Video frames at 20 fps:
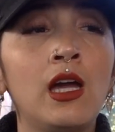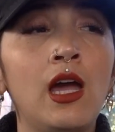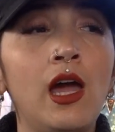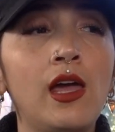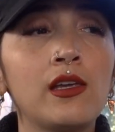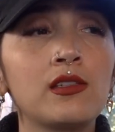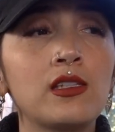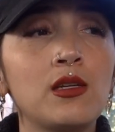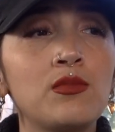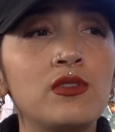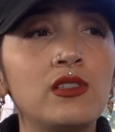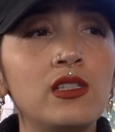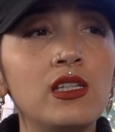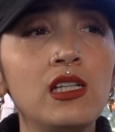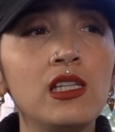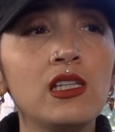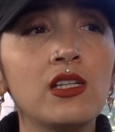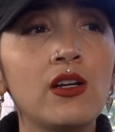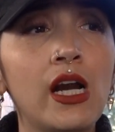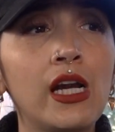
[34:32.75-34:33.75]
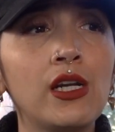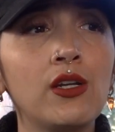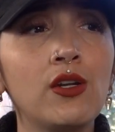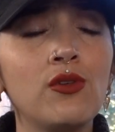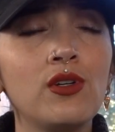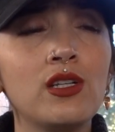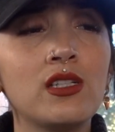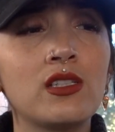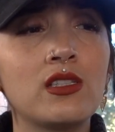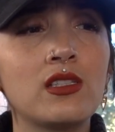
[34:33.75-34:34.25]
As I'm sitting there, I
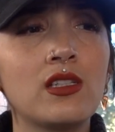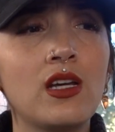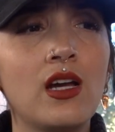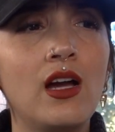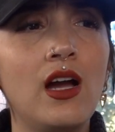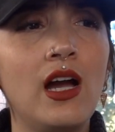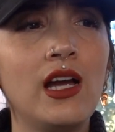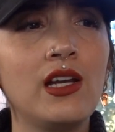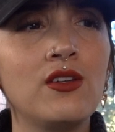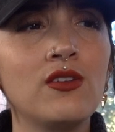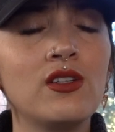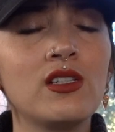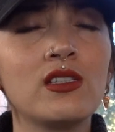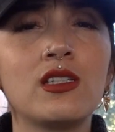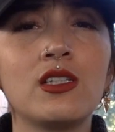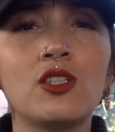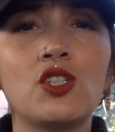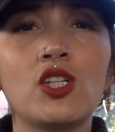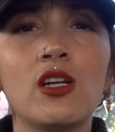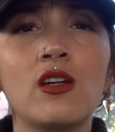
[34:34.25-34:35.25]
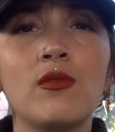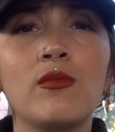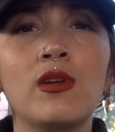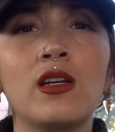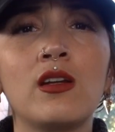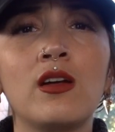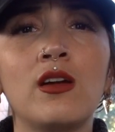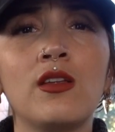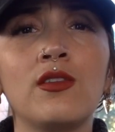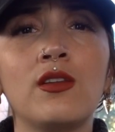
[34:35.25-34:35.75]
noticed the
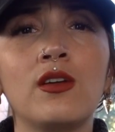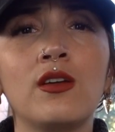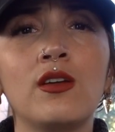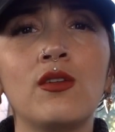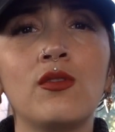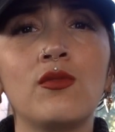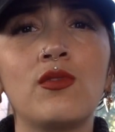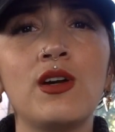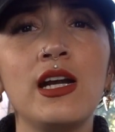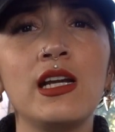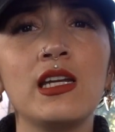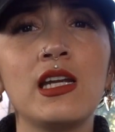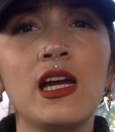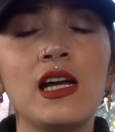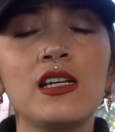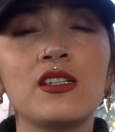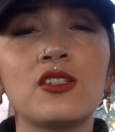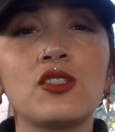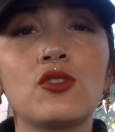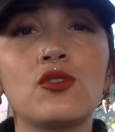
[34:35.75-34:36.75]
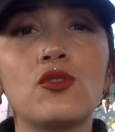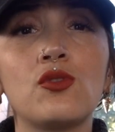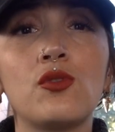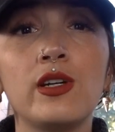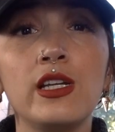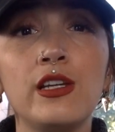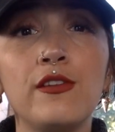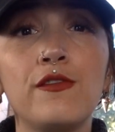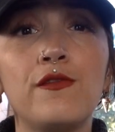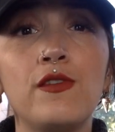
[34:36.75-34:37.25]
gentleman on the right has
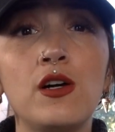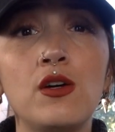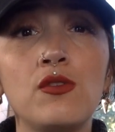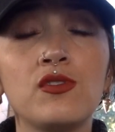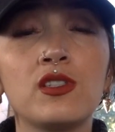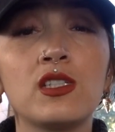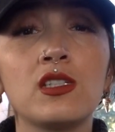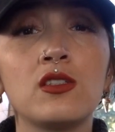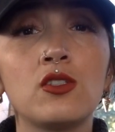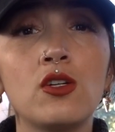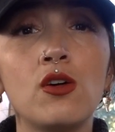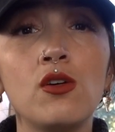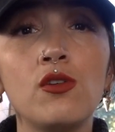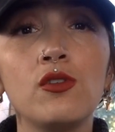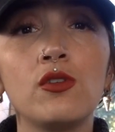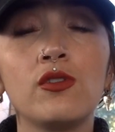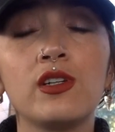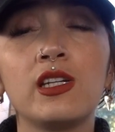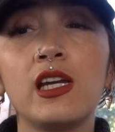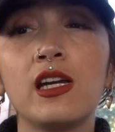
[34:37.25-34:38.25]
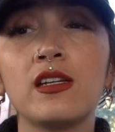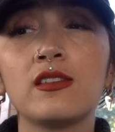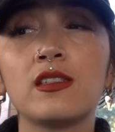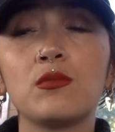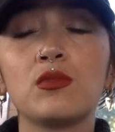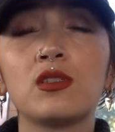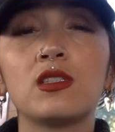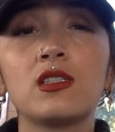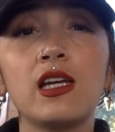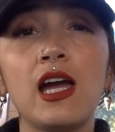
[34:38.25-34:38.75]
3 phones in total and he has
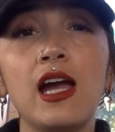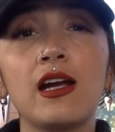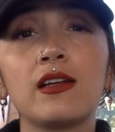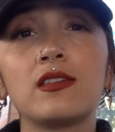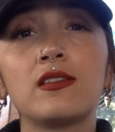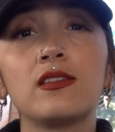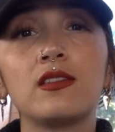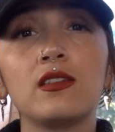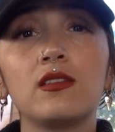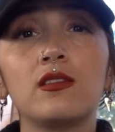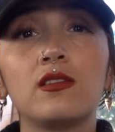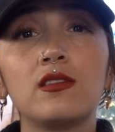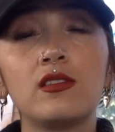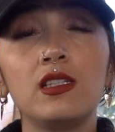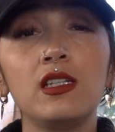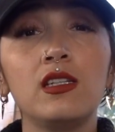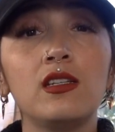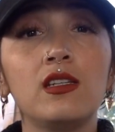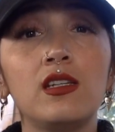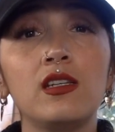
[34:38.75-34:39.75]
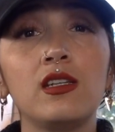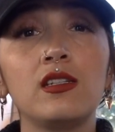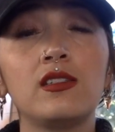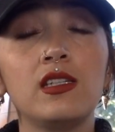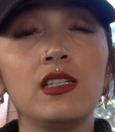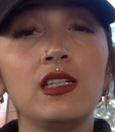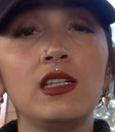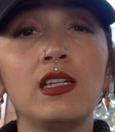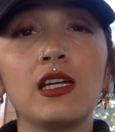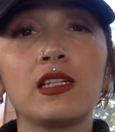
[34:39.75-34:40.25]
them stacked
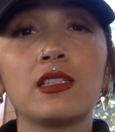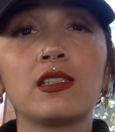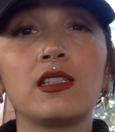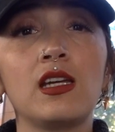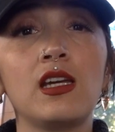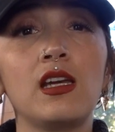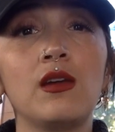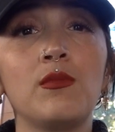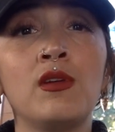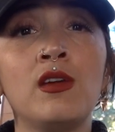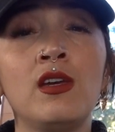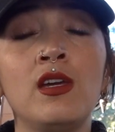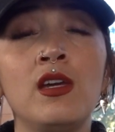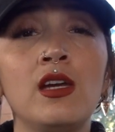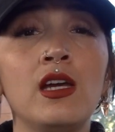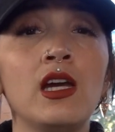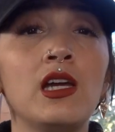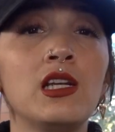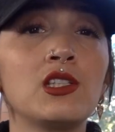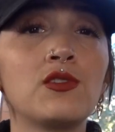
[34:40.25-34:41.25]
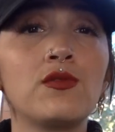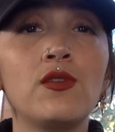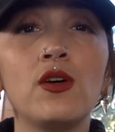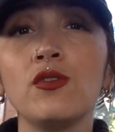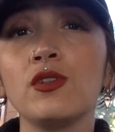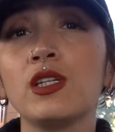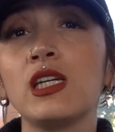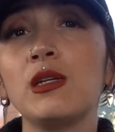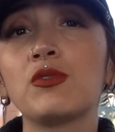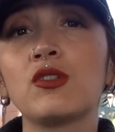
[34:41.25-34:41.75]
sitting next to him. And his
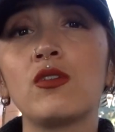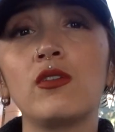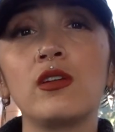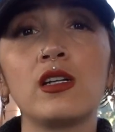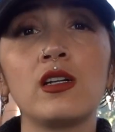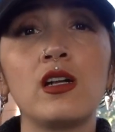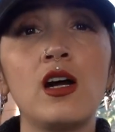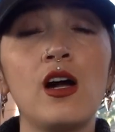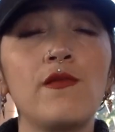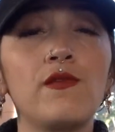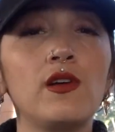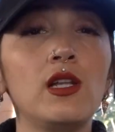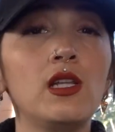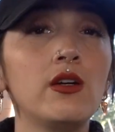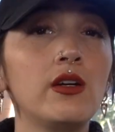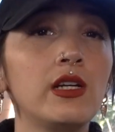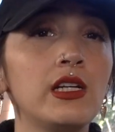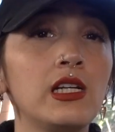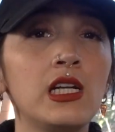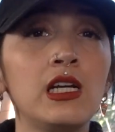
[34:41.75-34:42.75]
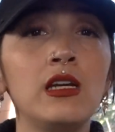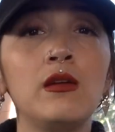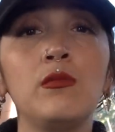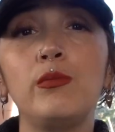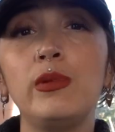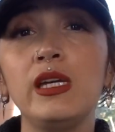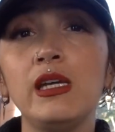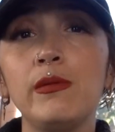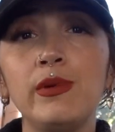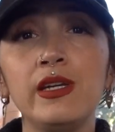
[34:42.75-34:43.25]
phone keeps going off, alerting
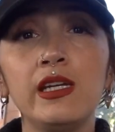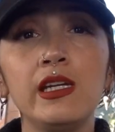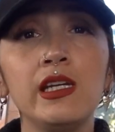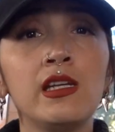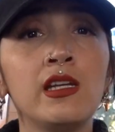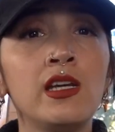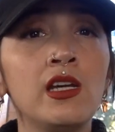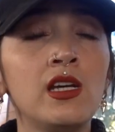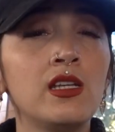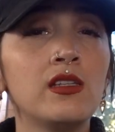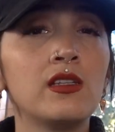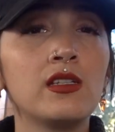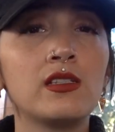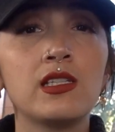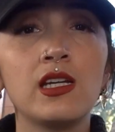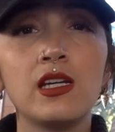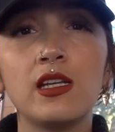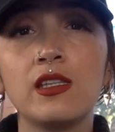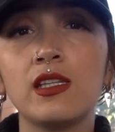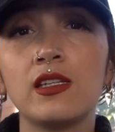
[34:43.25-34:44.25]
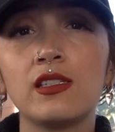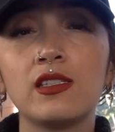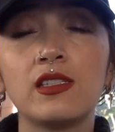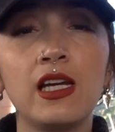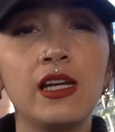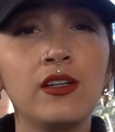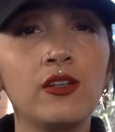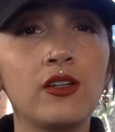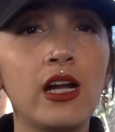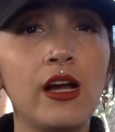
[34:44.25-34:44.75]
him, beeping. The
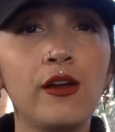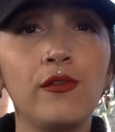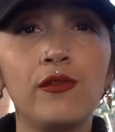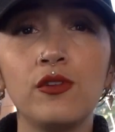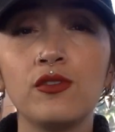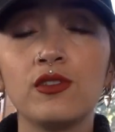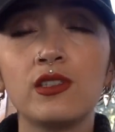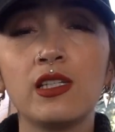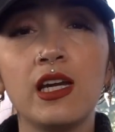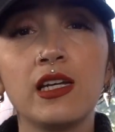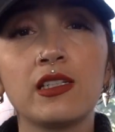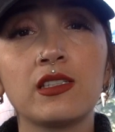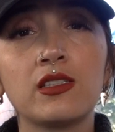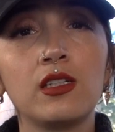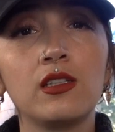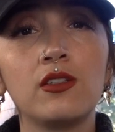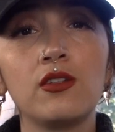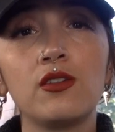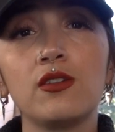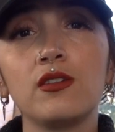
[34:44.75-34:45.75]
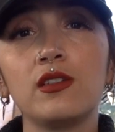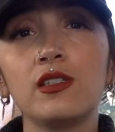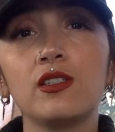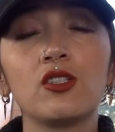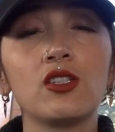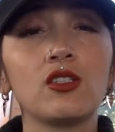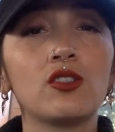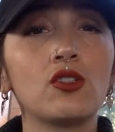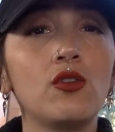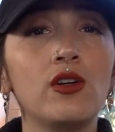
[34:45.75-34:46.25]
standard iPhone text alert
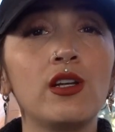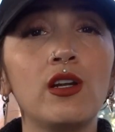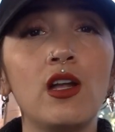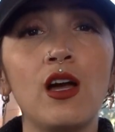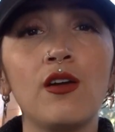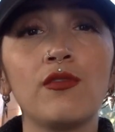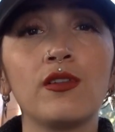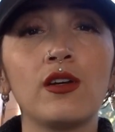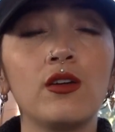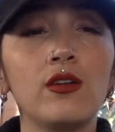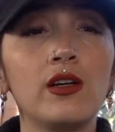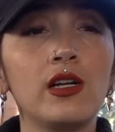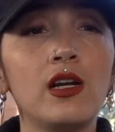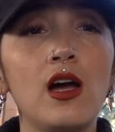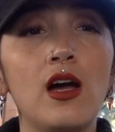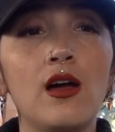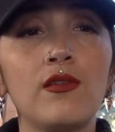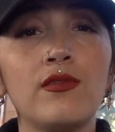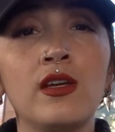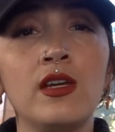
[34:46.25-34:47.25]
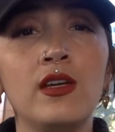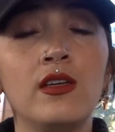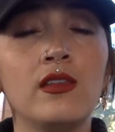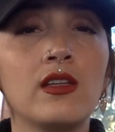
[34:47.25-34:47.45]
is just going off and going off.